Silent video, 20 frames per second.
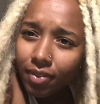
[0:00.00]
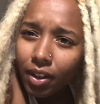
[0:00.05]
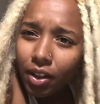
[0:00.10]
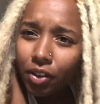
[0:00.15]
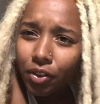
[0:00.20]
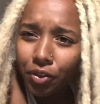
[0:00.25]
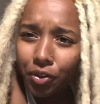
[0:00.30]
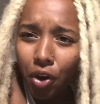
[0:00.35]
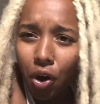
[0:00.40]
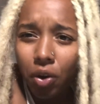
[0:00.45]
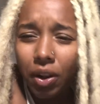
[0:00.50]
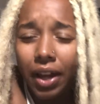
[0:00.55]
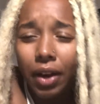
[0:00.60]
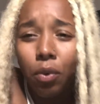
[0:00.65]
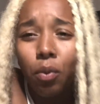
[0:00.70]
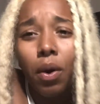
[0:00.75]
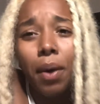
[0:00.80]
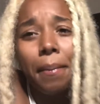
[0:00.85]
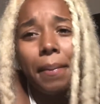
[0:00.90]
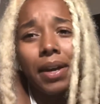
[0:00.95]
You know, like
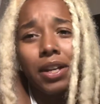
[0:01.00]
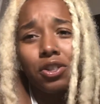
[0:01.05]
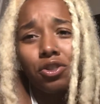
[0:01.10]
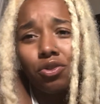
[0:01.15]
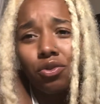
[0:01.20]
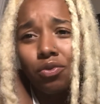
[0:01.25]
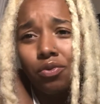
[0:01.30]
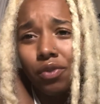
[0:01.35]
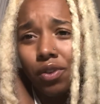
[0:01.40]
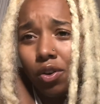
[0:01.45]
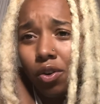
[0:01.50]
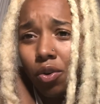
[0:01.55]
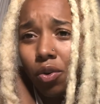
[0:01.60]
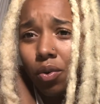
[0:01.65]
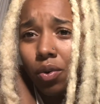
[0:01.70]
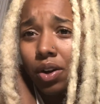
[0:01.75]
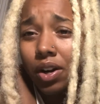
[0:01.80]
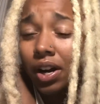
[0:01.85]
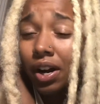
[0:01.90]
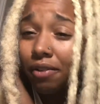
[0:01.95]
what makes you feel
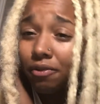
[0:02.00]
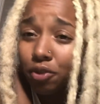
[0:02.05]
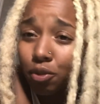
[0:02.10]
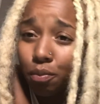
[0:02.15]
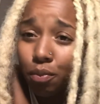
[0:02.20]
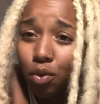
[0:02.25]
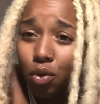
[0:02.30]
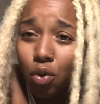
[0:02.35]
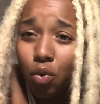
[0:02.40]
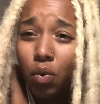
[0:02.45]
comfortable,